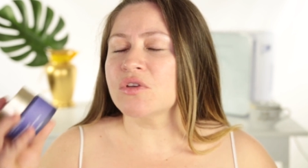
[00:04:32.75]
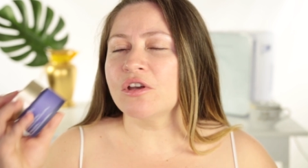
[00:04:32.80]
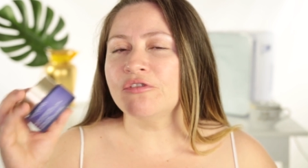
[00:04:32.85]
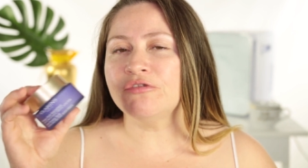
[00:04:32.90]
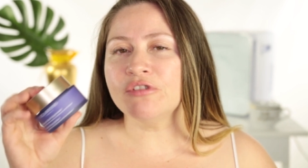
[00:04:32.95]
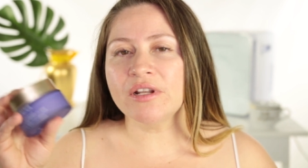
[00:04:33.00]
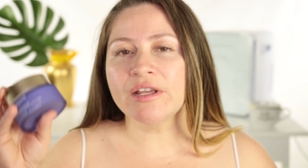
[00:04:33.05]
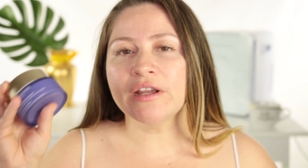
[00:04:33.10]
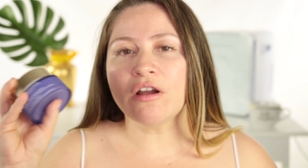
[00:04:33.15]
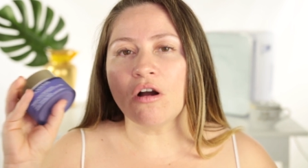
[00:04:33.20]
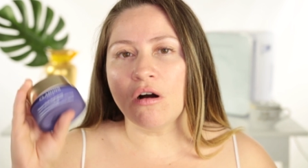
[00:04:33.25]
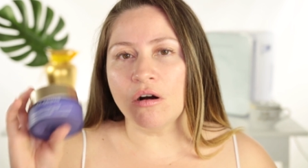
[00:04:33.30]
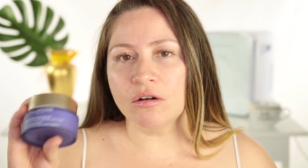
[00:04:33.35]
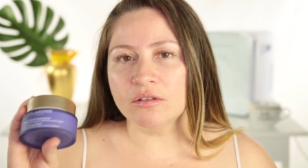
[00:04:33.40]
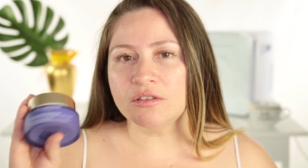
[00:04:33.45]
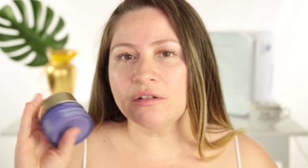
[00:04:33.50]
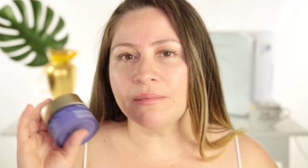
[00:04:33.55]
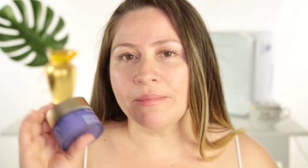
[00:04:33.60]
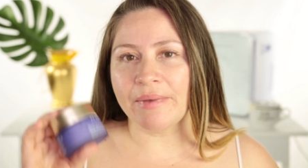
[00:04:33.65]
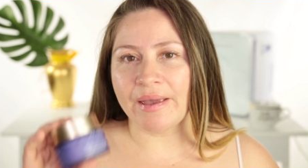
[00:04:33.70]
So I feel like
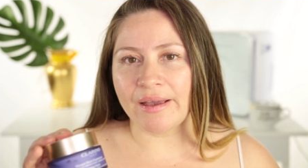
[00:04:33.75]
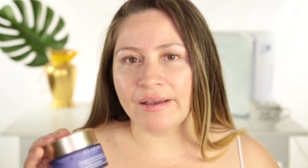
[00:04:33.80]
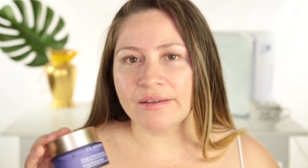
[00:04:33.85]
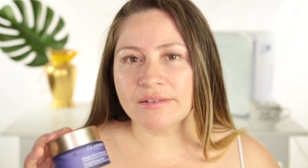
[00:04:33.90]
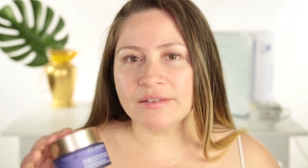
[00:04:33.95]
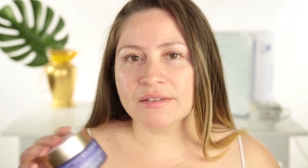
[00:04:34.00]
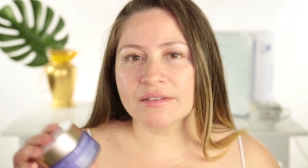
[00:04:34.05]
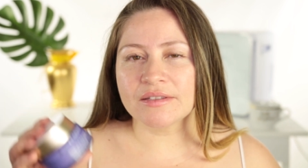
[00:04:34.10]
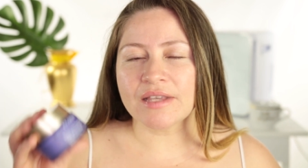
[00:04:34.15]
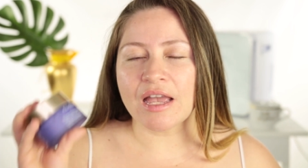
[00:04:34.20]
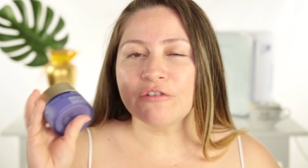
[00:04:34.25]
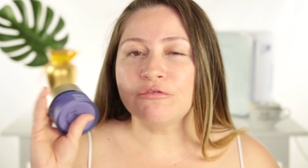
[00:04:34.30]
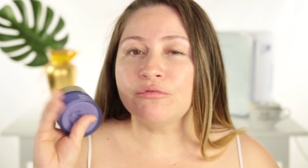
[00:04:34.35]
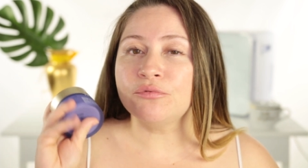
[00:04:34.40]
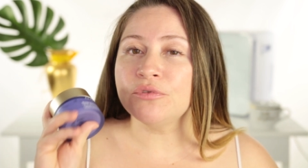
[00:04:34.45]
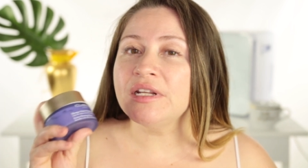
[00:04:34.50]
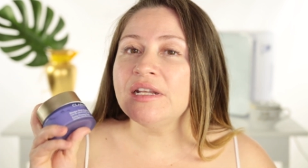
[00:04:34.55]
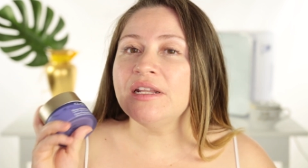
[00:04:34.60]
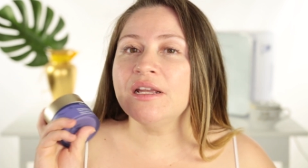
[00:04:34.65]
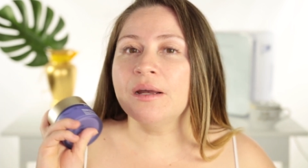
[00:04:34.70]
other masks have
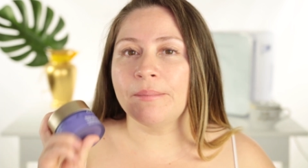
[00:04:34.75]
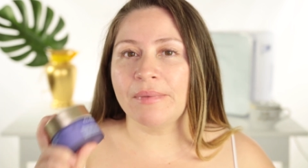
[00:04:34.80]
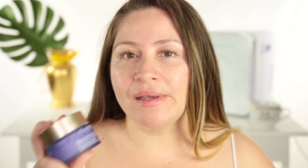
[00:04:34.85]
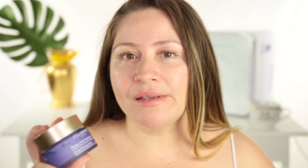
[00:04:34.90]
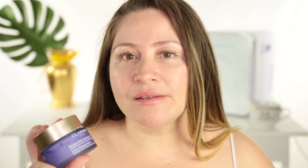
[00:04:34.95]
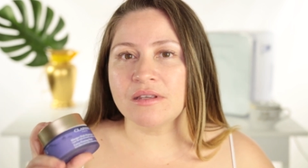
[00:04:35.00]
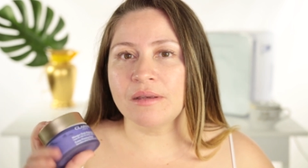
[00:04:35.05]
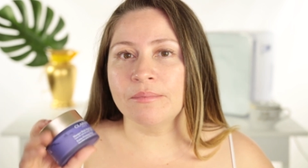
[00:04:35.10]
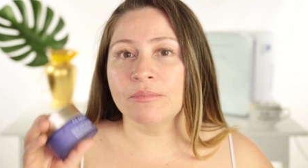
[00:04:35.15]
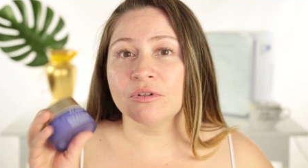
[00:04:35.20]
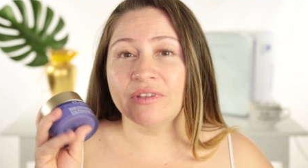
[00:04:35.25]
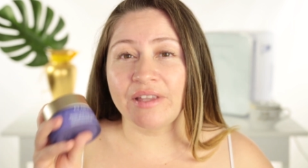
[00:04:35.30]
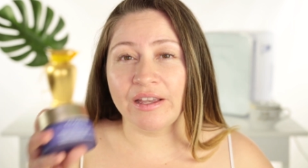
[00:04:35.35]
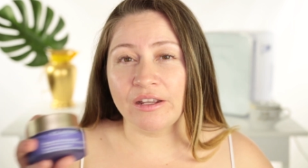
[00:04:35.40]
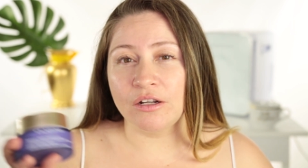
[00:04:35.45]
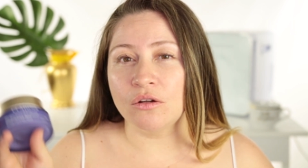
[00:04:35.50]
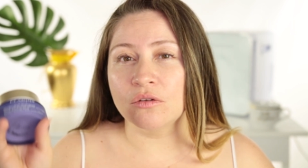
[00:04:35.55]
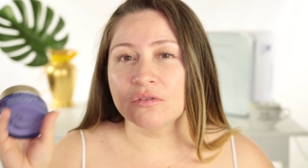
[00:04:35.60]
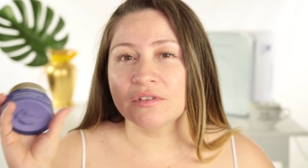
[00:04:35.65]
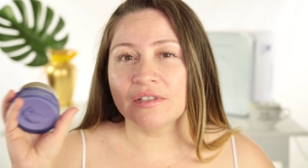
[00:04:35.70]
really amazing
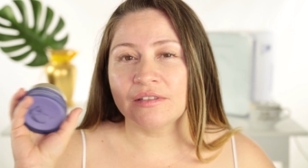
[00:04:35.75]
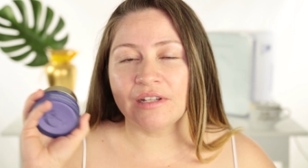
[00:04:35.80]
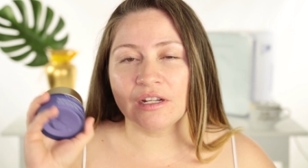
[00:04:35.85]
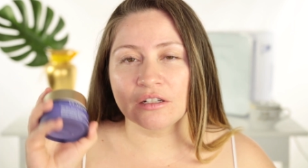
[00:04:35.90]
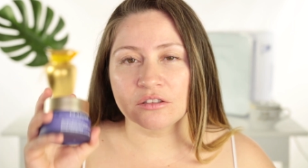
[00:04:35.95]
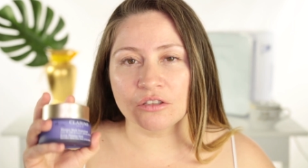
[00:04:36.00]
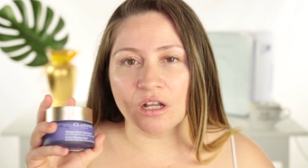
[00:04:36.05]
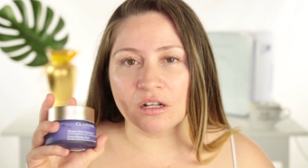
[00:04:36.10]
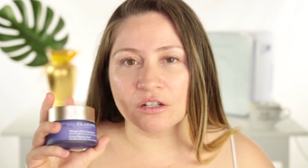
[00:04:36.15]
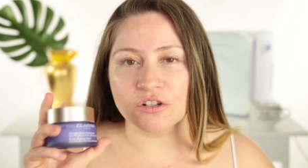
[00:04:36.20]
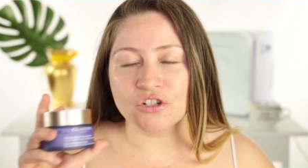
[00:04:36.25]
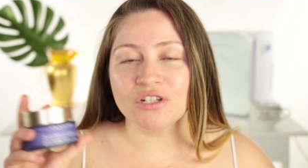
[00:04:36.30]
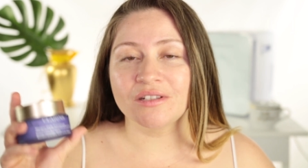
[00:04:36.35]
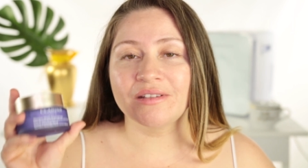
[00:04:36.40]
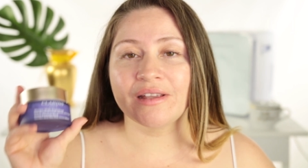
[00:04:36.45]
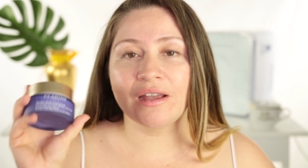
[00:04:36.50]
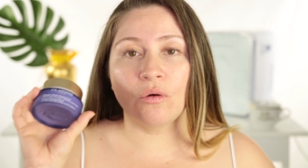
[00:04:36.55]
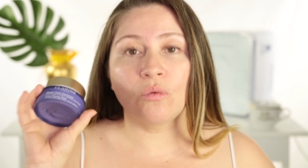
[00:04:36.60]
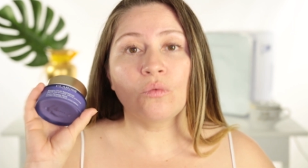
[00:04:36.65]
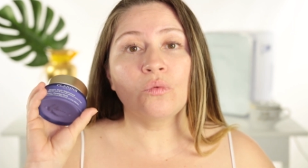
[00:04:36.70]
botanicals and technology
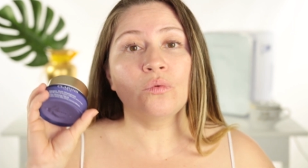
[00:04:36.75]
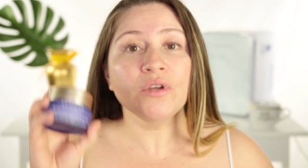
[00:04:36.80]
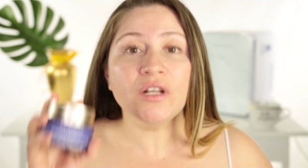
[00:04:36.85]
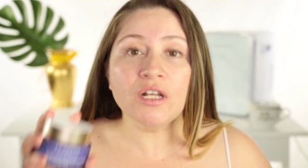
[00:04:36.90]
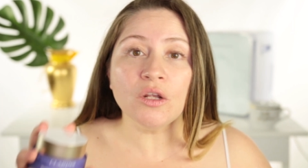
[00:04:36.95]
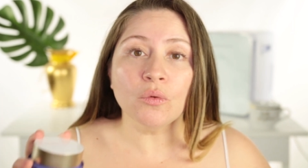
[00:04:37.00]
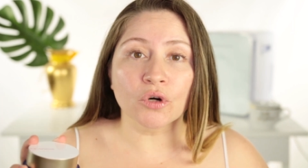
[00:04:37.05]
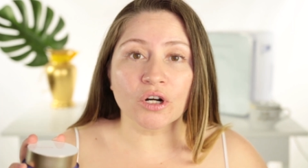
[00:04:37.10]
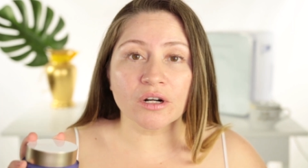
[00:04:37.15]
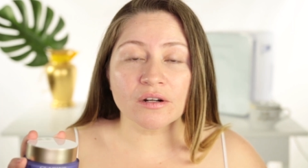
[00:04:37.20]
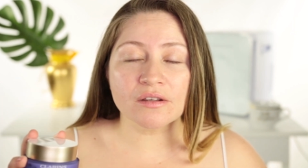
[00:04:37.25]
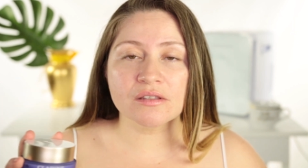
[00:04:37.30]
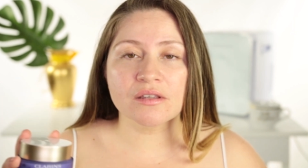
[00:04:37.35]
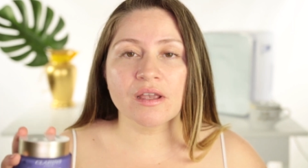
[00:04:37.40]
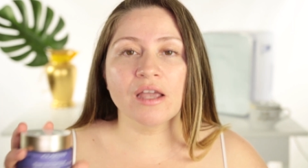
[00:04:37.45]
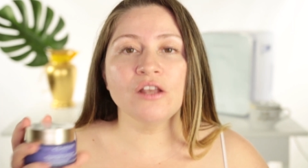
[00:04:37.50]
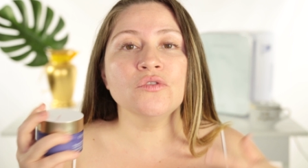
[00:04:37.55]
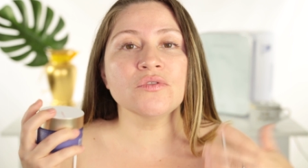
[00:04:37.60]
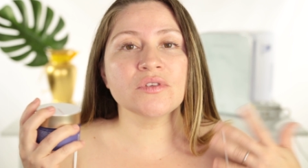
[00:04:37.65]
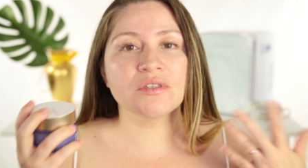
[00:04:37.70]
that really works
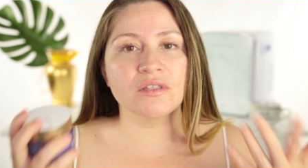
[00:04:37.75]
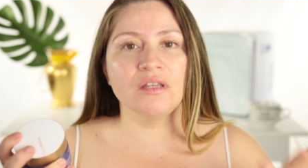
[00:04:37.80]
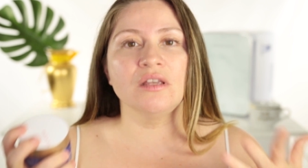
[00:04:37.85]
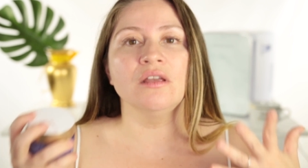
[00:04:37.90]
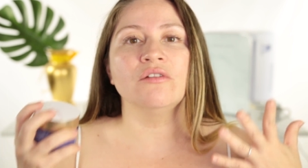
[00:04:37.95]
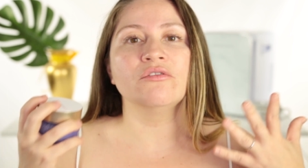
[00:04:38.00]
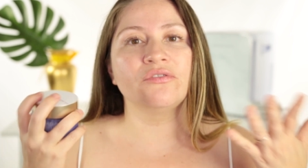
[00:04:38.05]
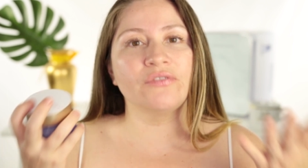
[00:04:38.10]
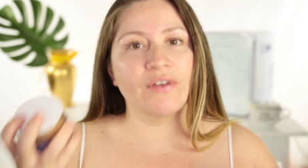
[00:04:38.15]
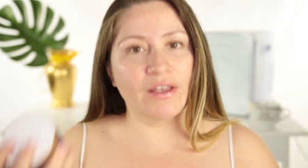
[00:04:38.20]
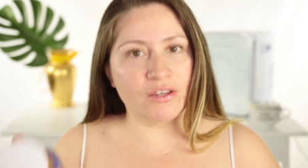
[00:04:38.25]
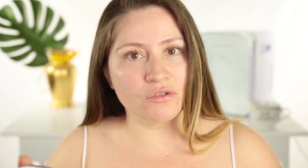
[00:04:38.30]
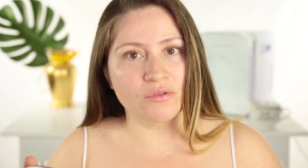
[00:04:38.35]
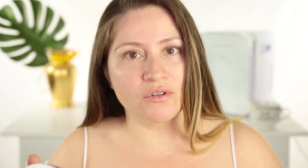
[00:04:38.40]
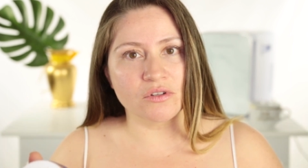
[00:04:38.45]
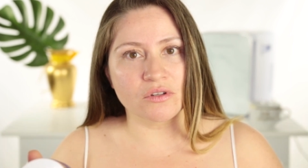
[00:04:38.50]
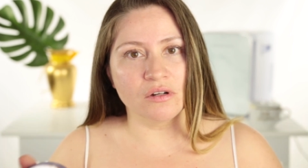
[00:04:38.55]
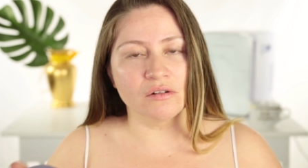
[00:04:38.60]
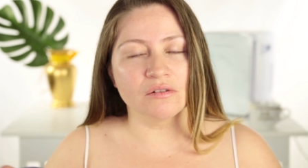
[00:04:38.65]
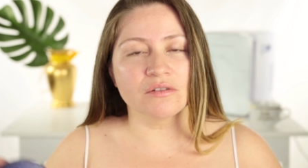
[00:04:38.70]
and you see fast
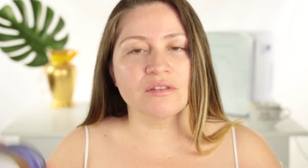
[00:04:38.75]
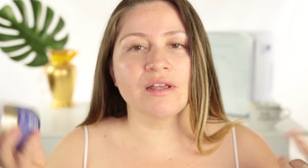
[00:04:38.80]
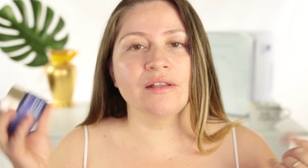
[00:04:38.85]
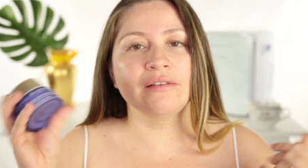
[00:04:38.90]
results.